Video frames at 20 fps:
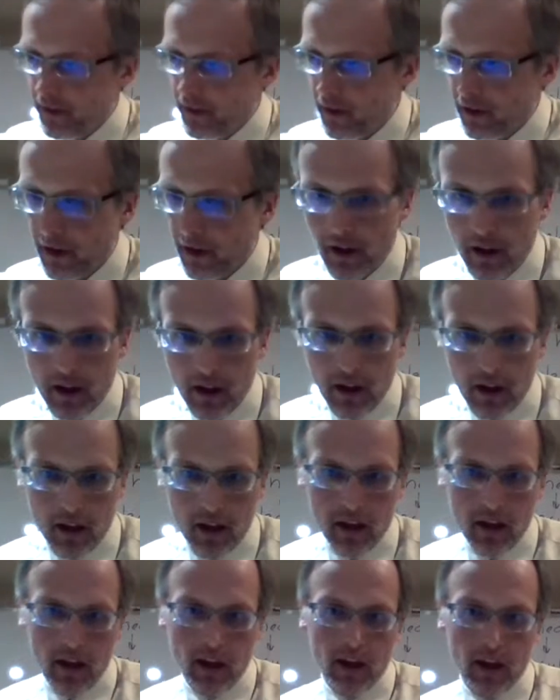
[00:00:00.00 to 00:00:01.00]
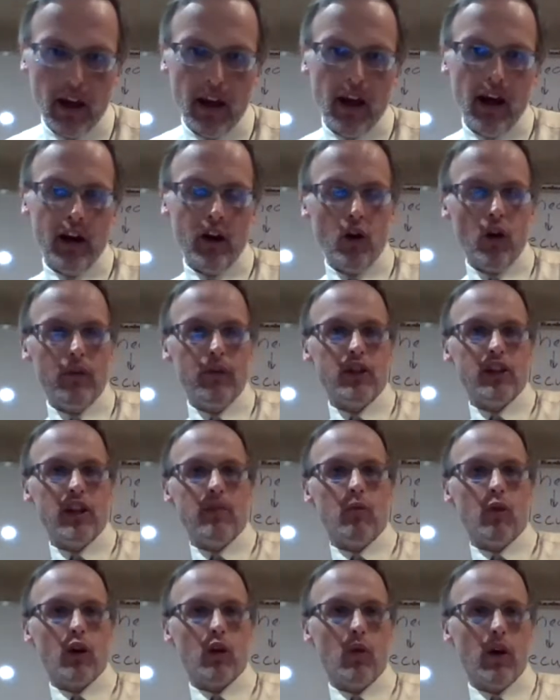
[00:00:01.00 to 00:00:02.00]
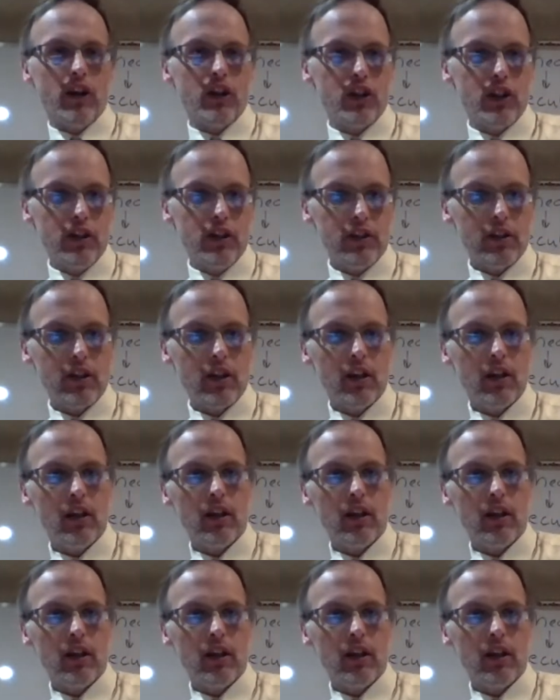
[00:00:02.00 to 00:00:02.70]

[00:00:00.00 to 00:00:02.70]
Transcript: I don't know if there's any more questions.